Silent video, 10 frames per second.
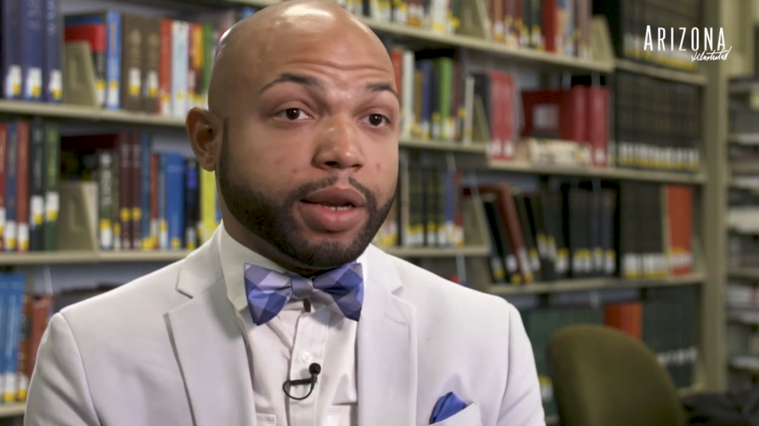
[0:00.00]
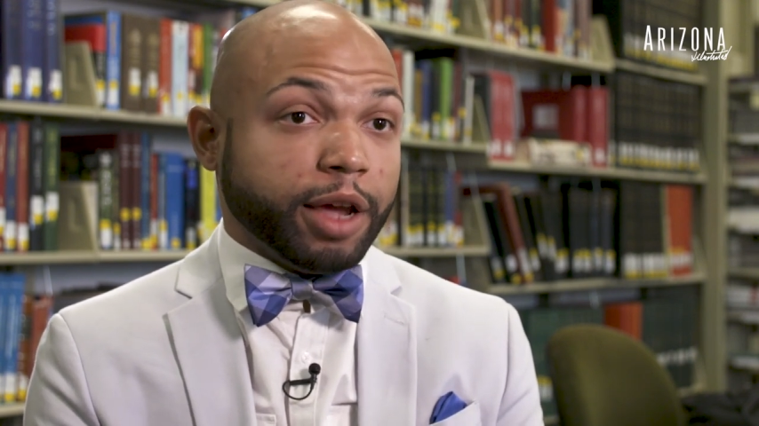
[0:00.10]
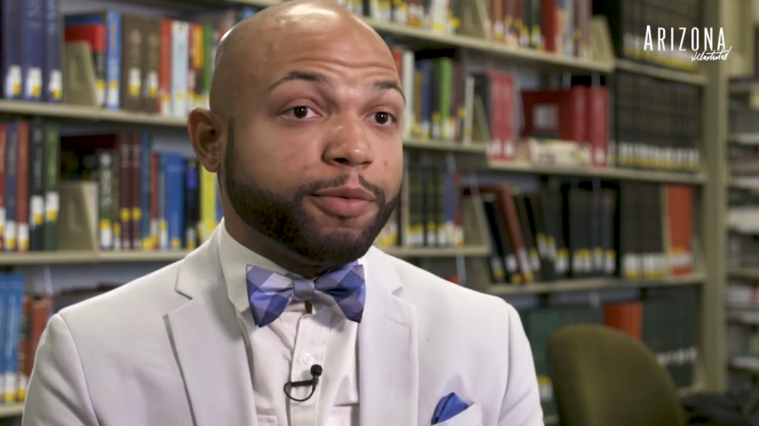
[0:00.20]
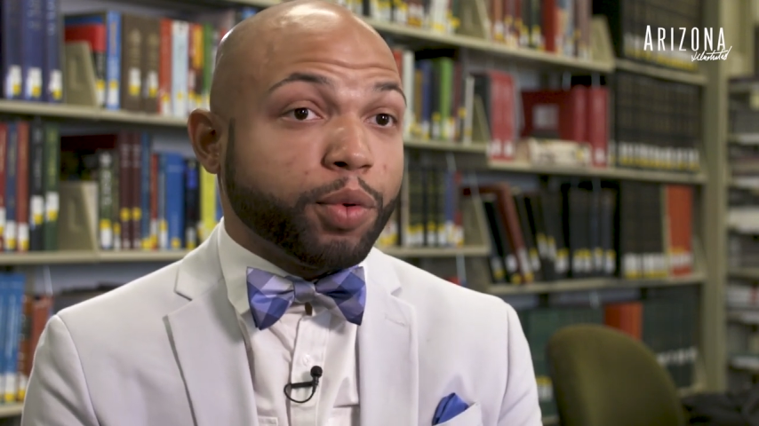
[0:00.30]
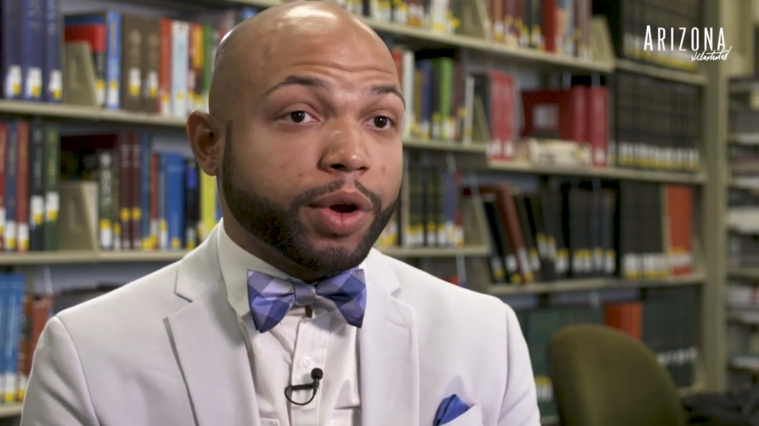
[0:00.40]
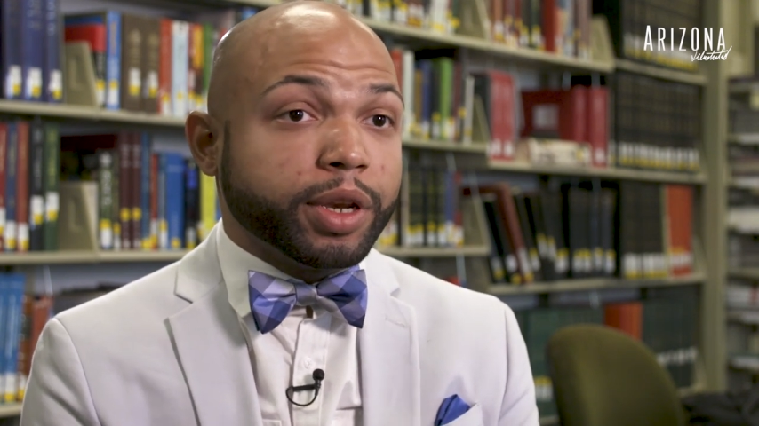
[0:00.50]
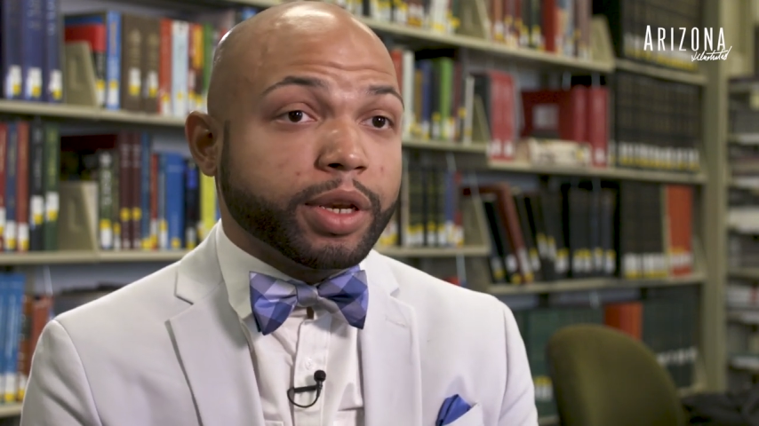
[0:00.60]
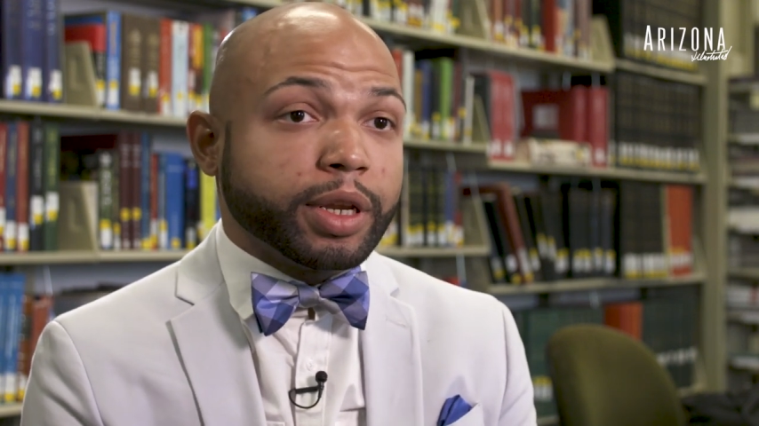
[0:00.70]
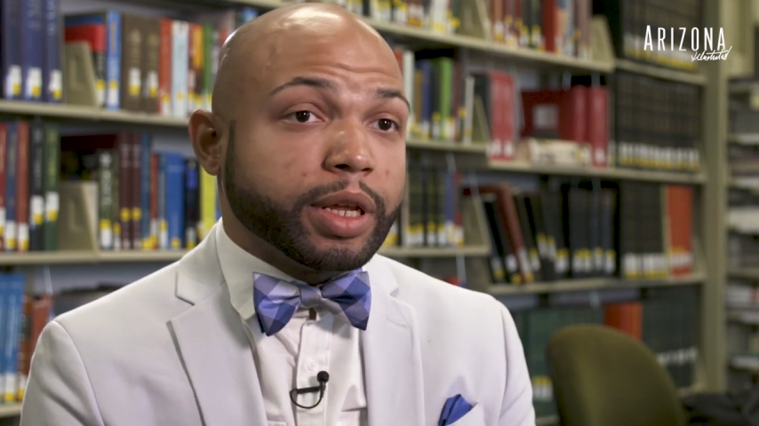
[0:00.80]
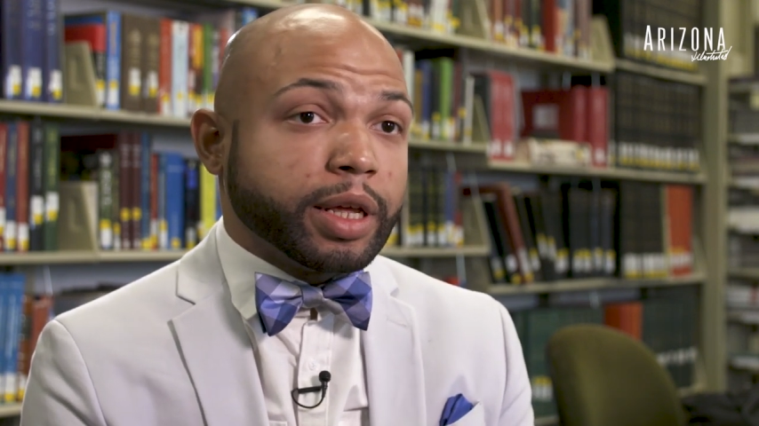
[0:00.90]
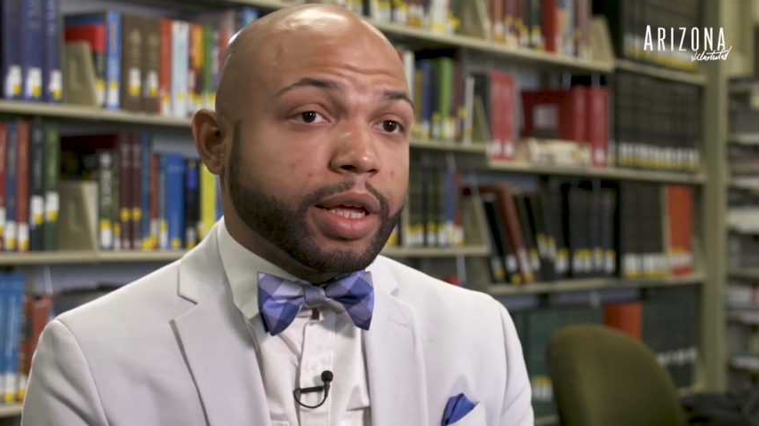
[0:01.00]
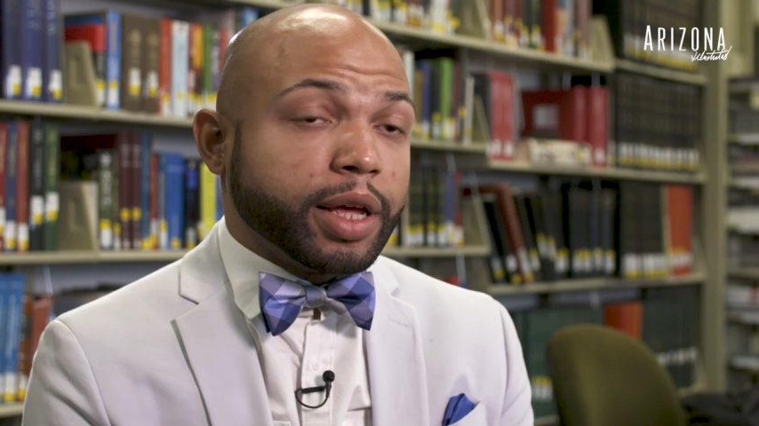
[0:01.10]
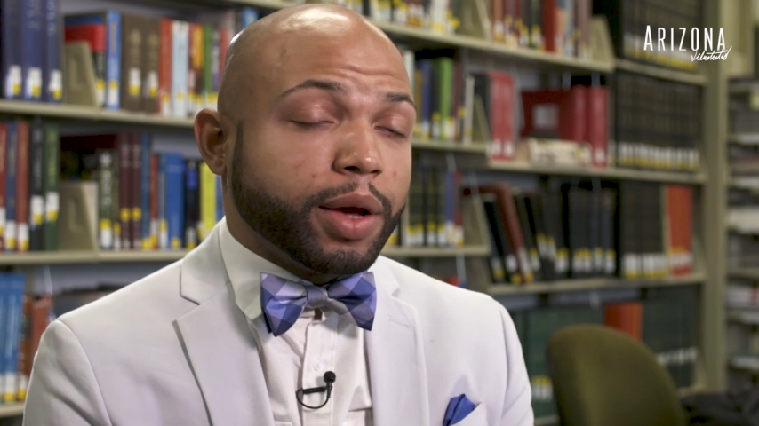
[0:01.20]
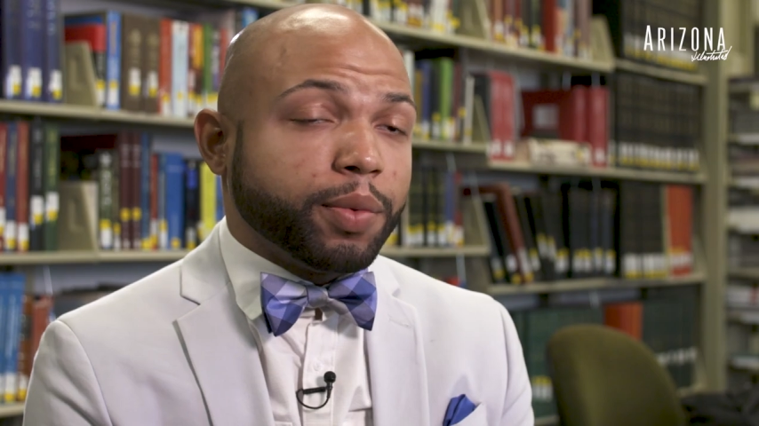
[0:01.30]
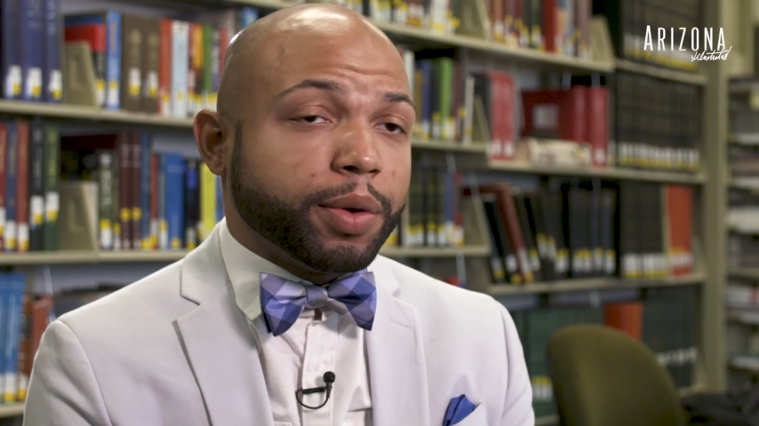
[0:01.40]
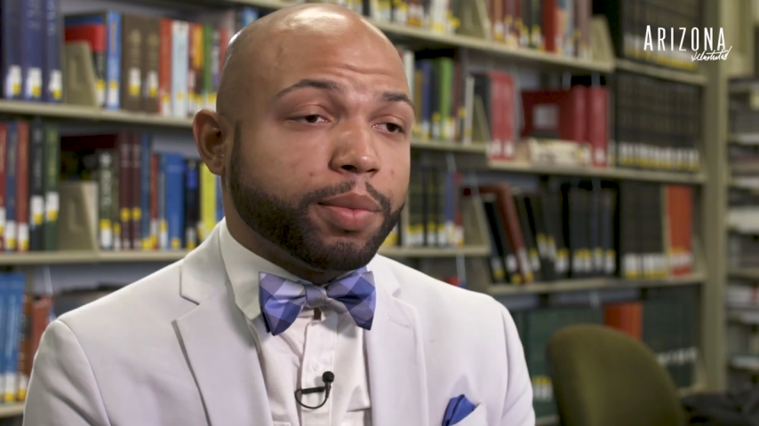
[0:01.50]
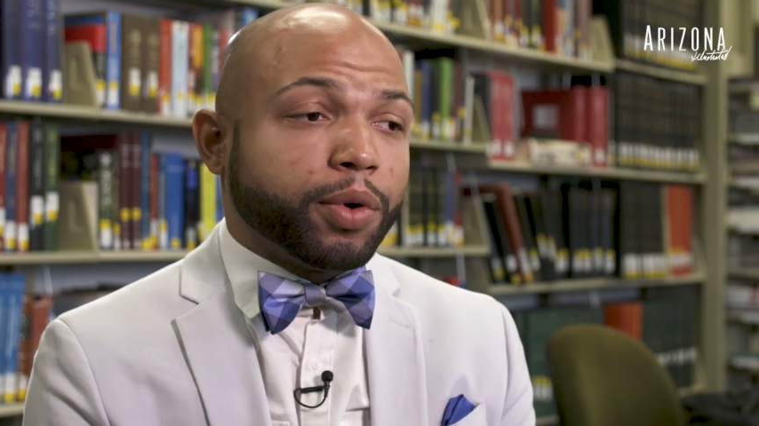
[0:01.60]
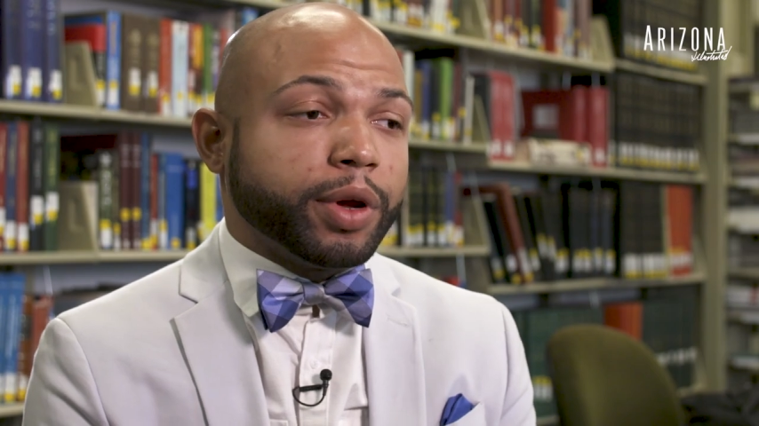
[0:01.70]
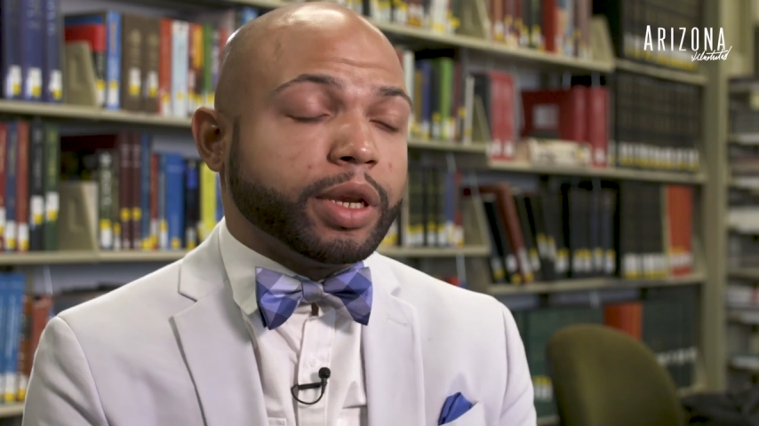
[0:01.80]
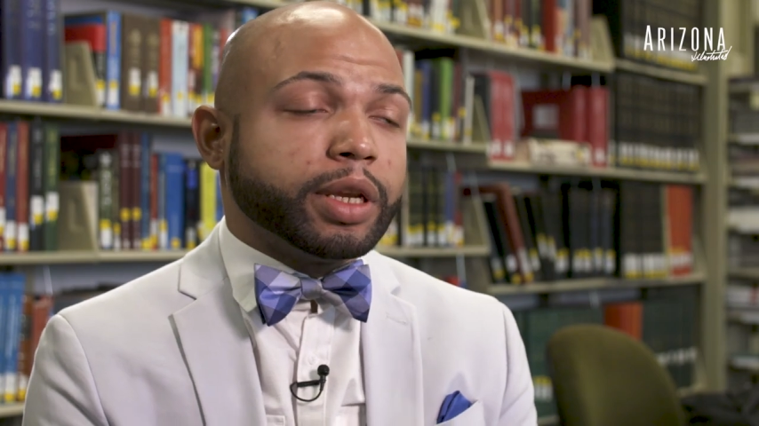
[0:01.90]
knife point at one
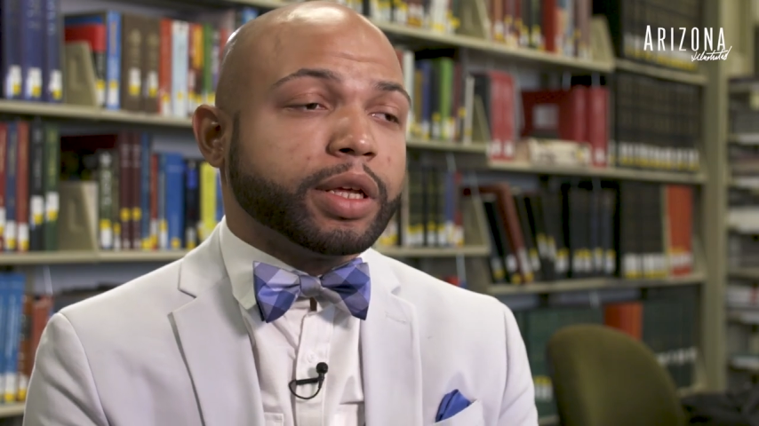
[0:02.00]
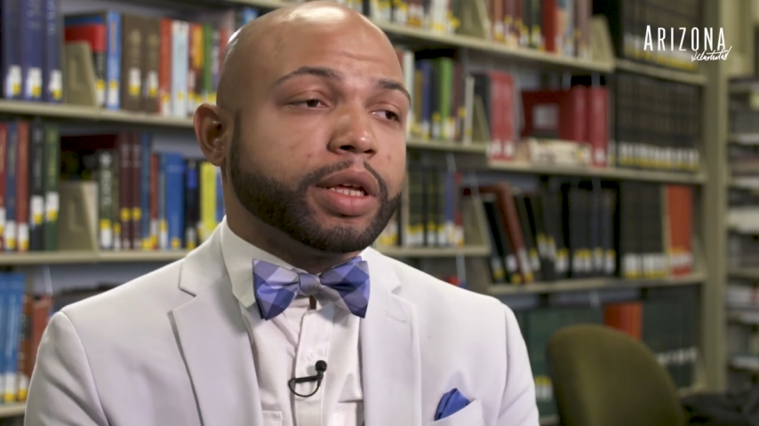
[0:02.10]
point.